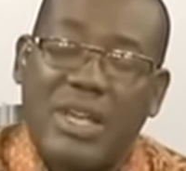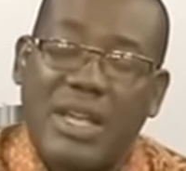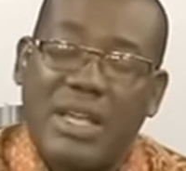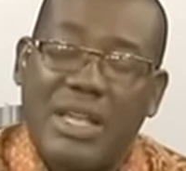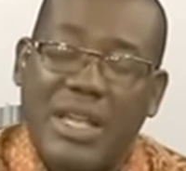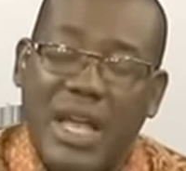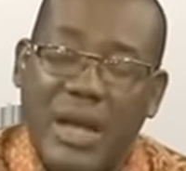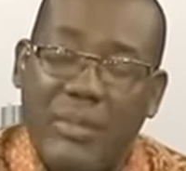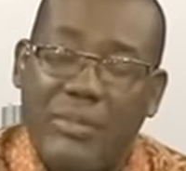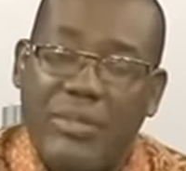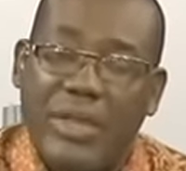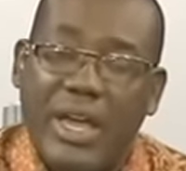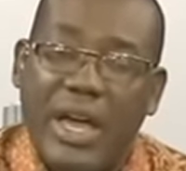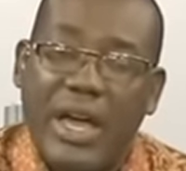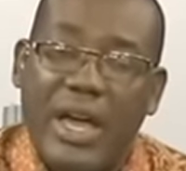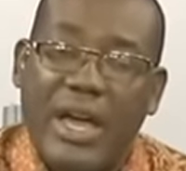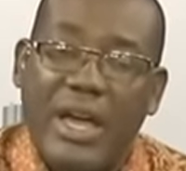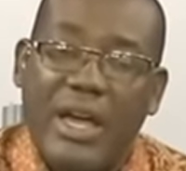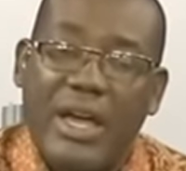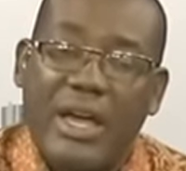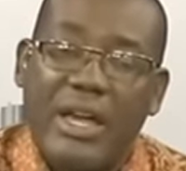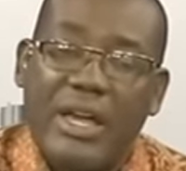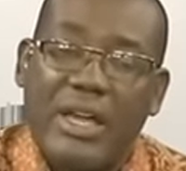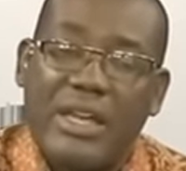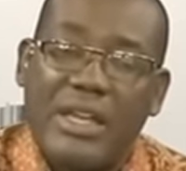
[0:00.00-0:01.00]
Gambia
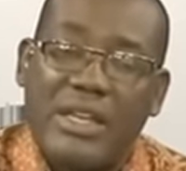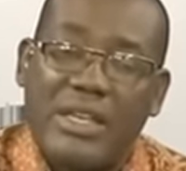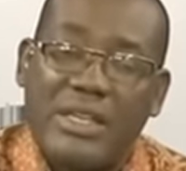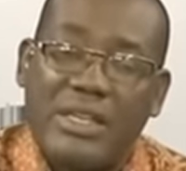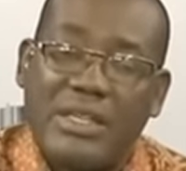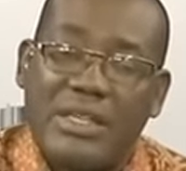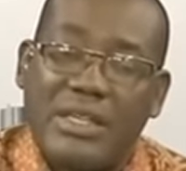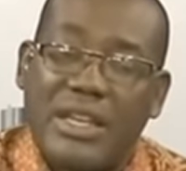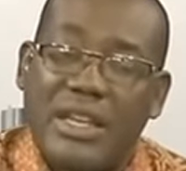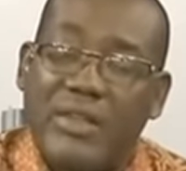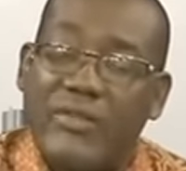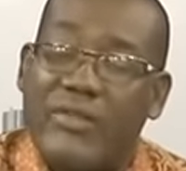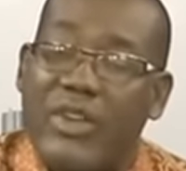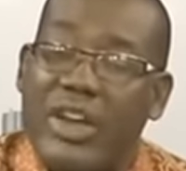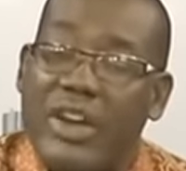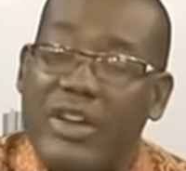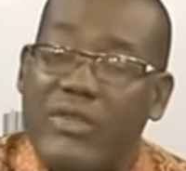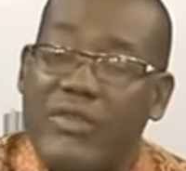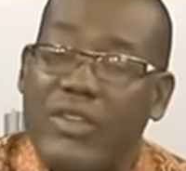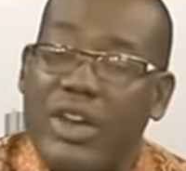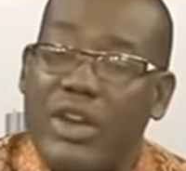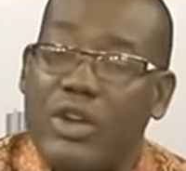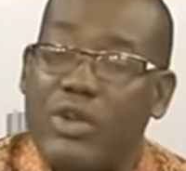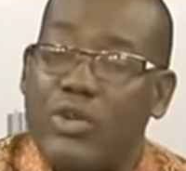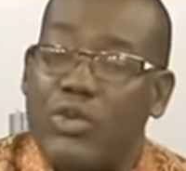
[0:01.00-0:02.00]
is in a very,
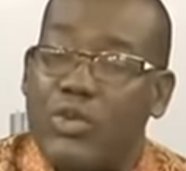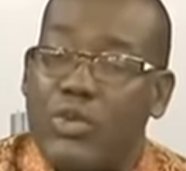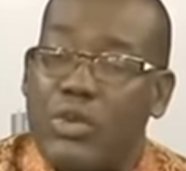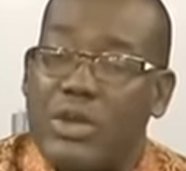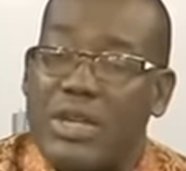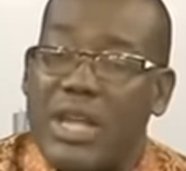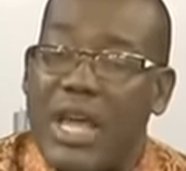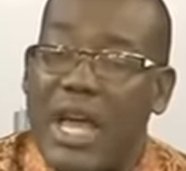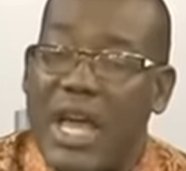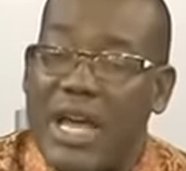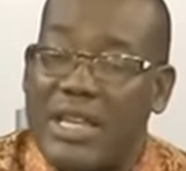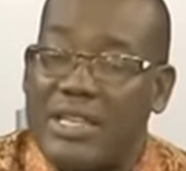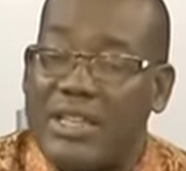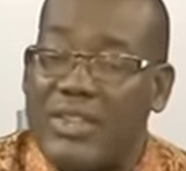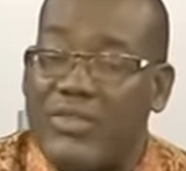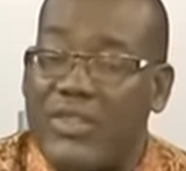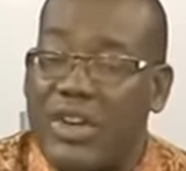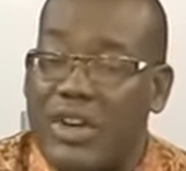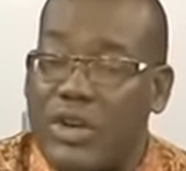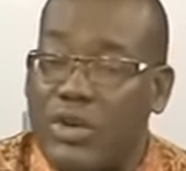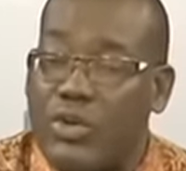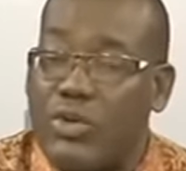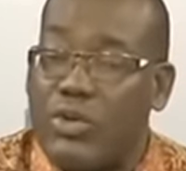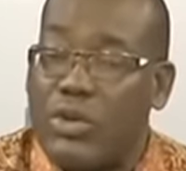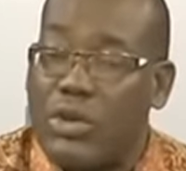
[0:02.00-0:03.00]
very good, has a
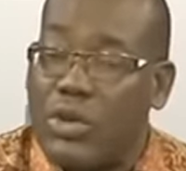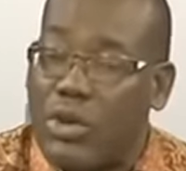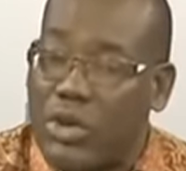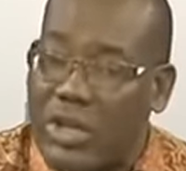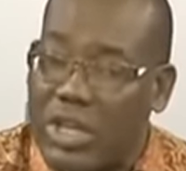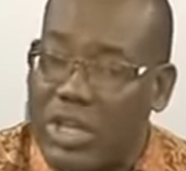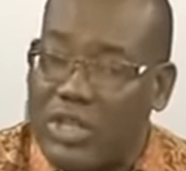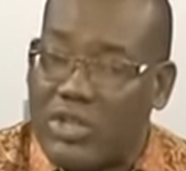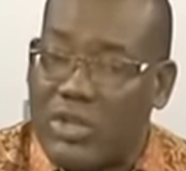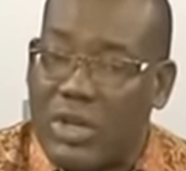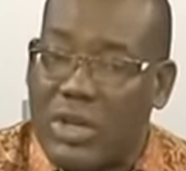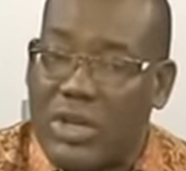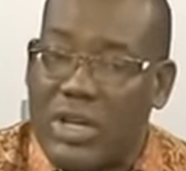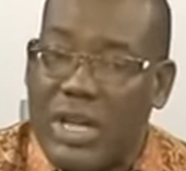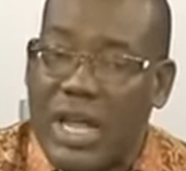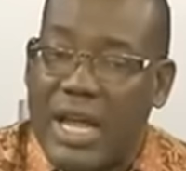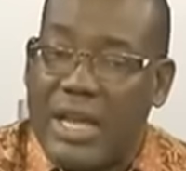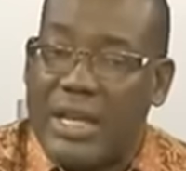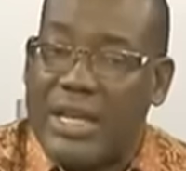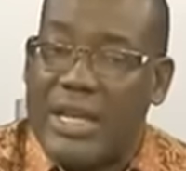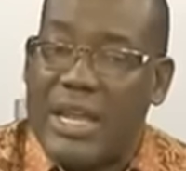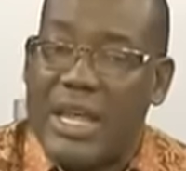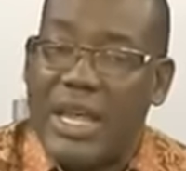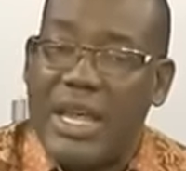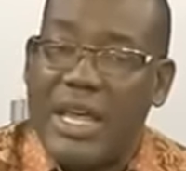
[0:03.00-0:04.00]
very good location,
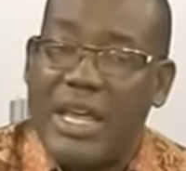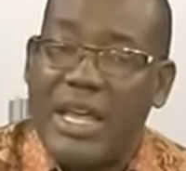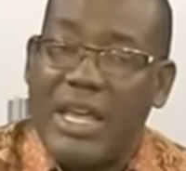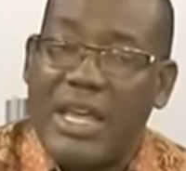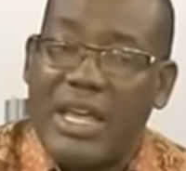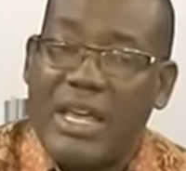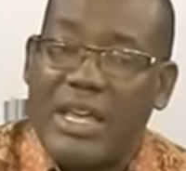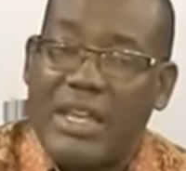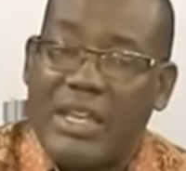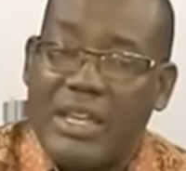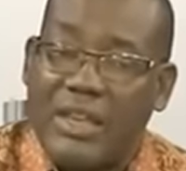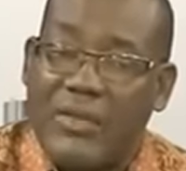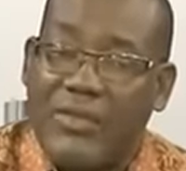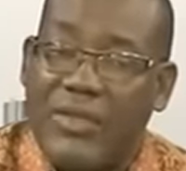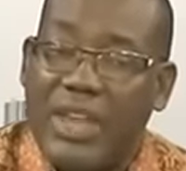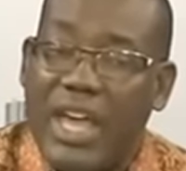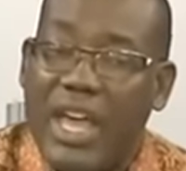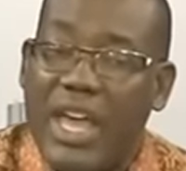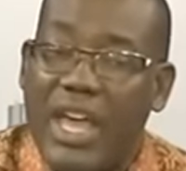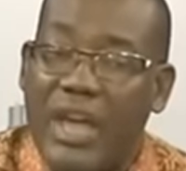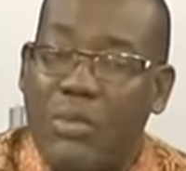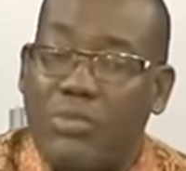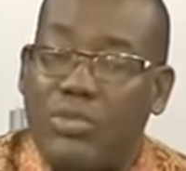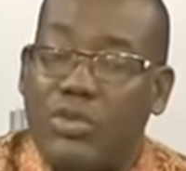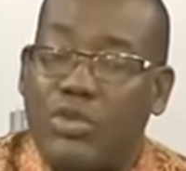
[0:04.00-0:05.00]
and if they're
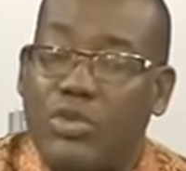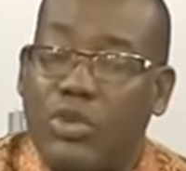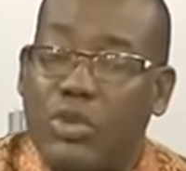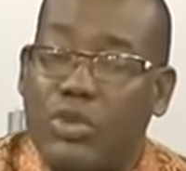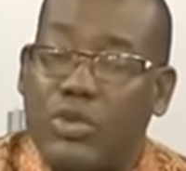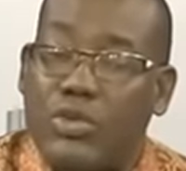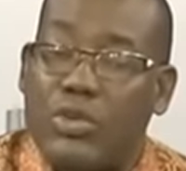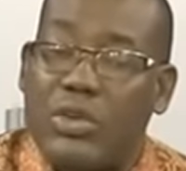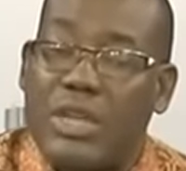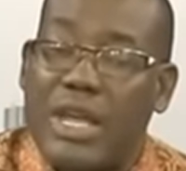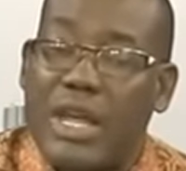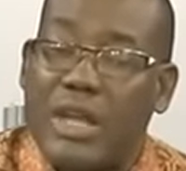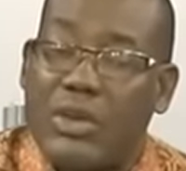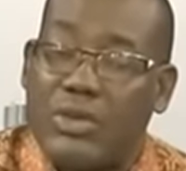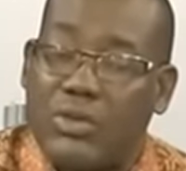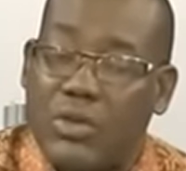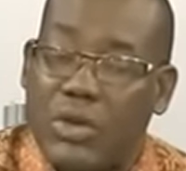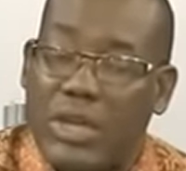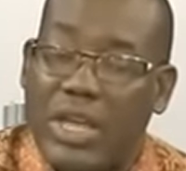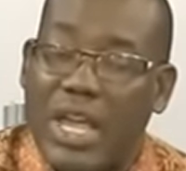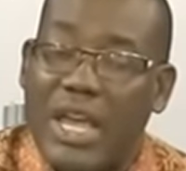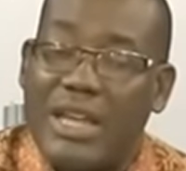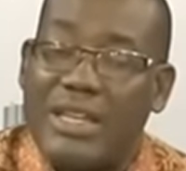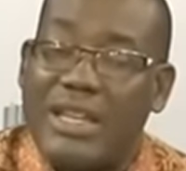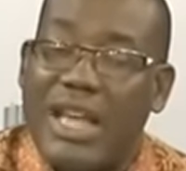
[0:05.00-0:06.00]
able to
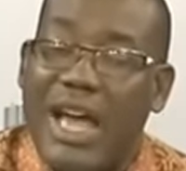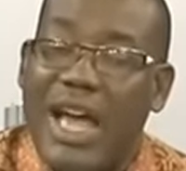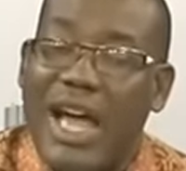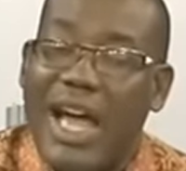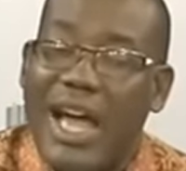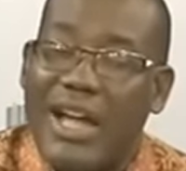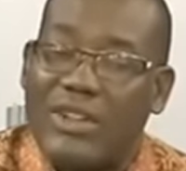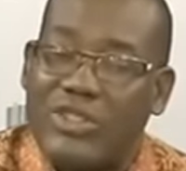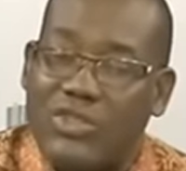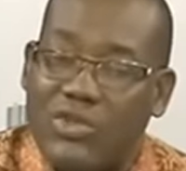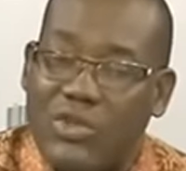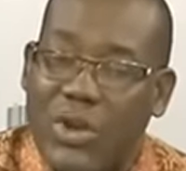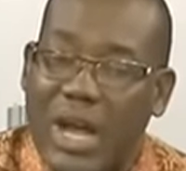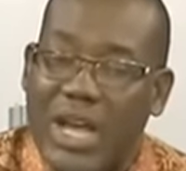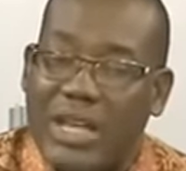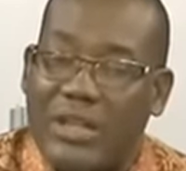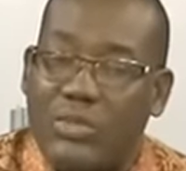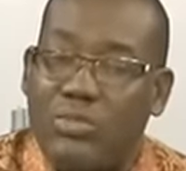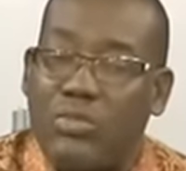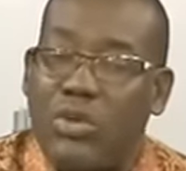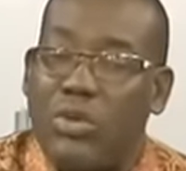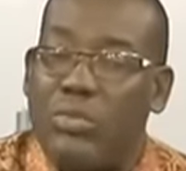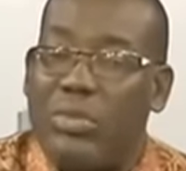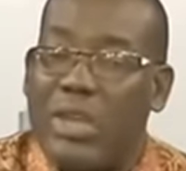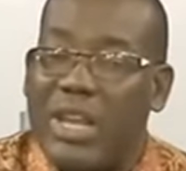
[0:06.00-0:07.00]
get their acts right,
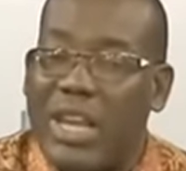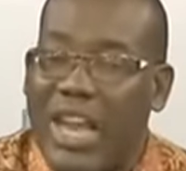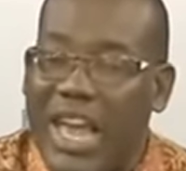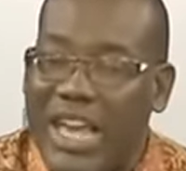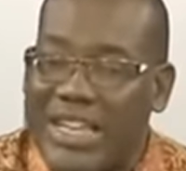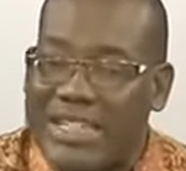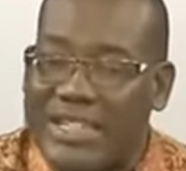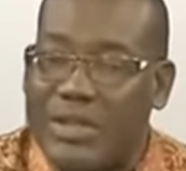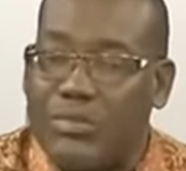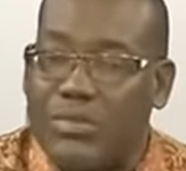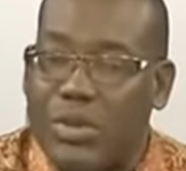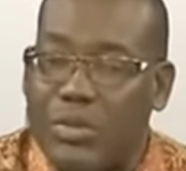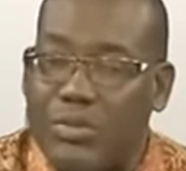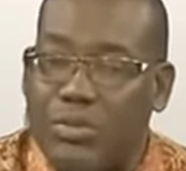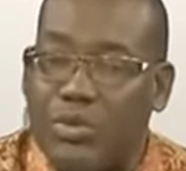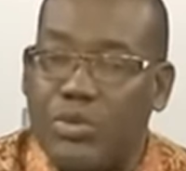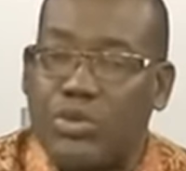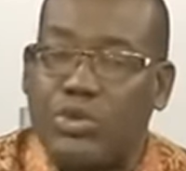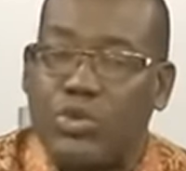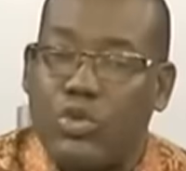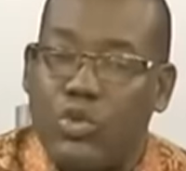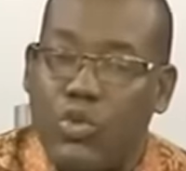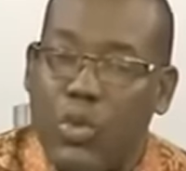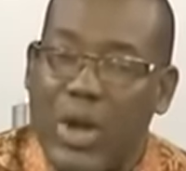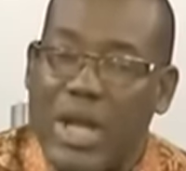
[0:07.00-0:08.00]
mobilize the people
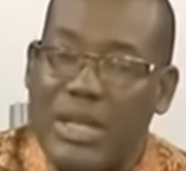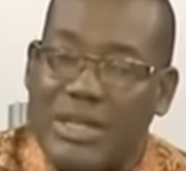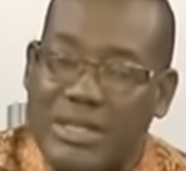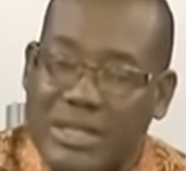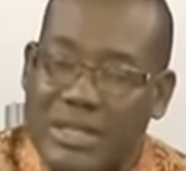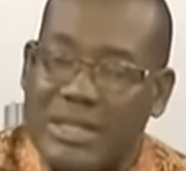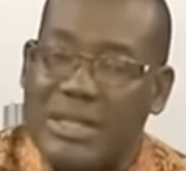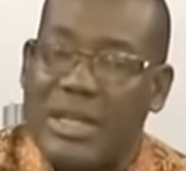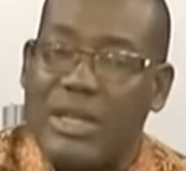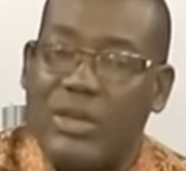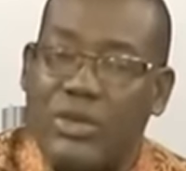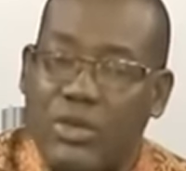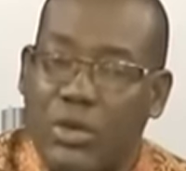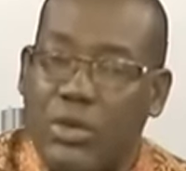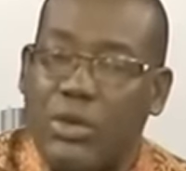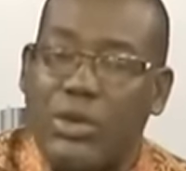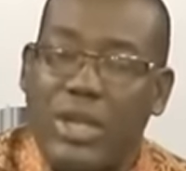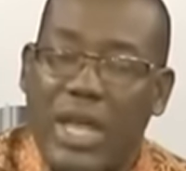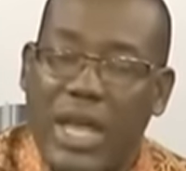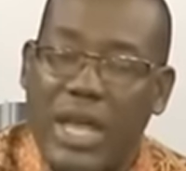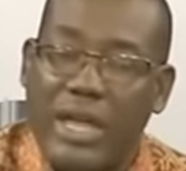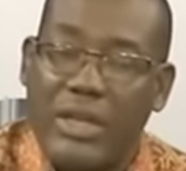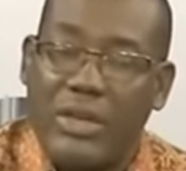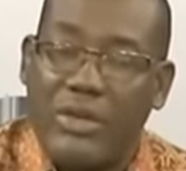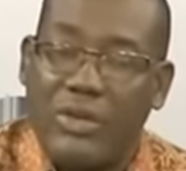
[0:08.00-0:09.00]
towards,
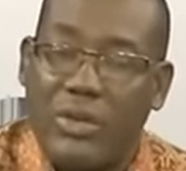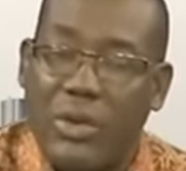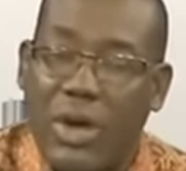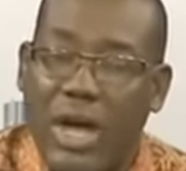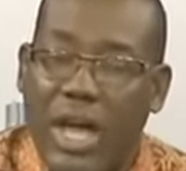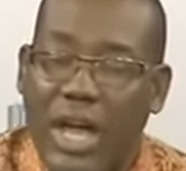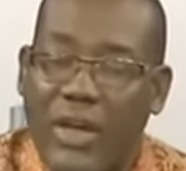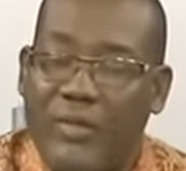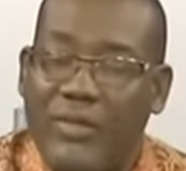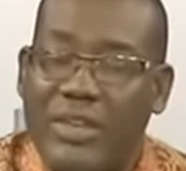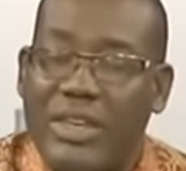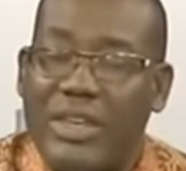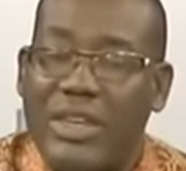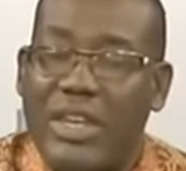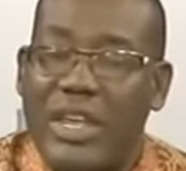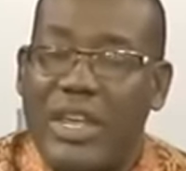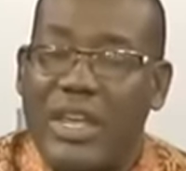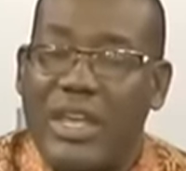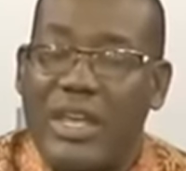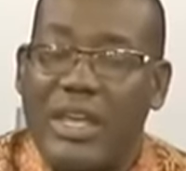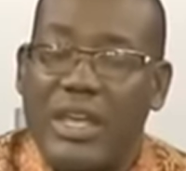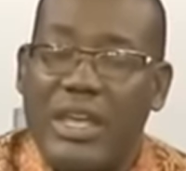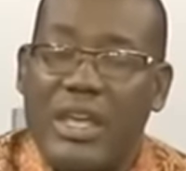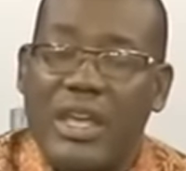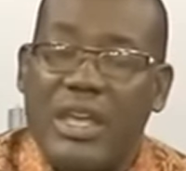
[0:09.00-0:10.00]

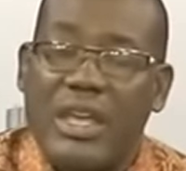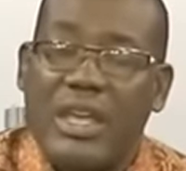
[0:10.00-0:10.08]
having